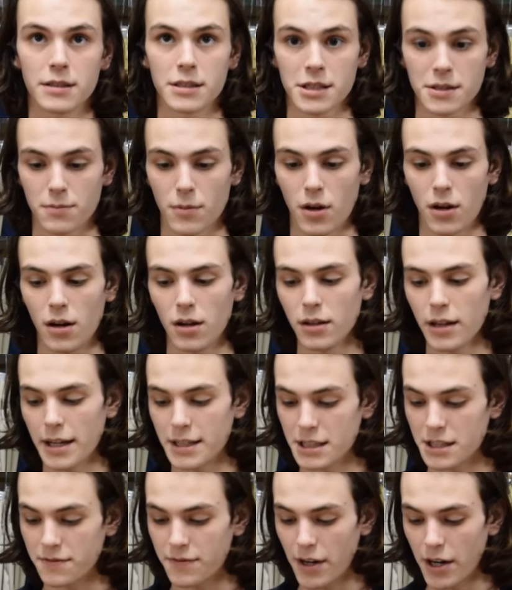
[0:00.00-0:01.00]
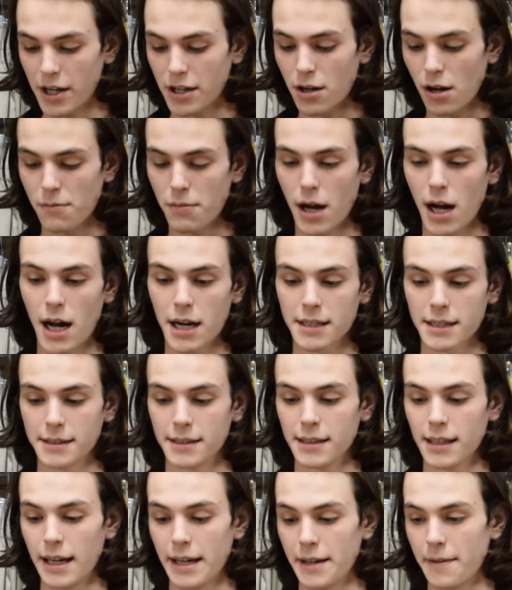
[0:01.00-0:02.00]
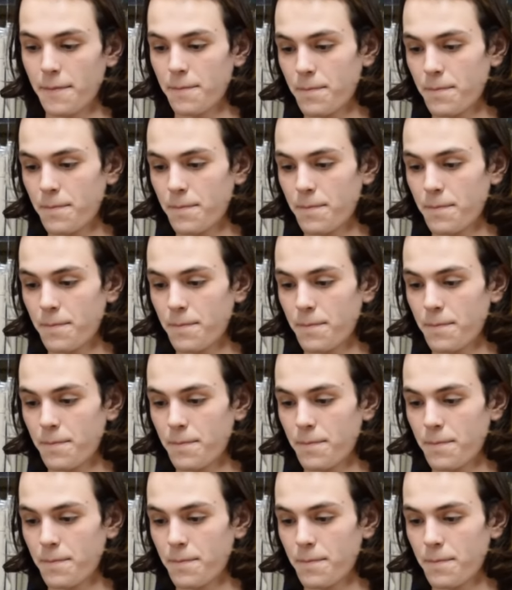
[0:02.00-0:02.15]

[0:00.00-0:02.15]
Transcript: small and is very compact and light.